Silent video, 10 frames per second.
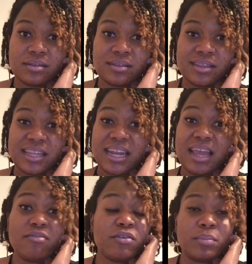that
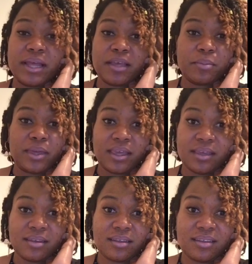every black man
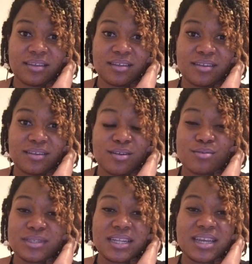
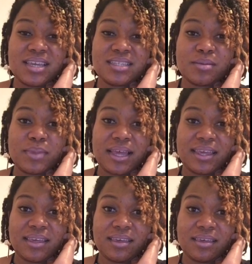knows that he's a black
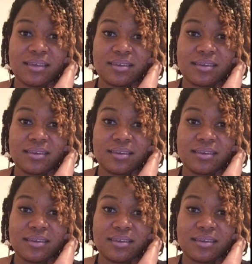king.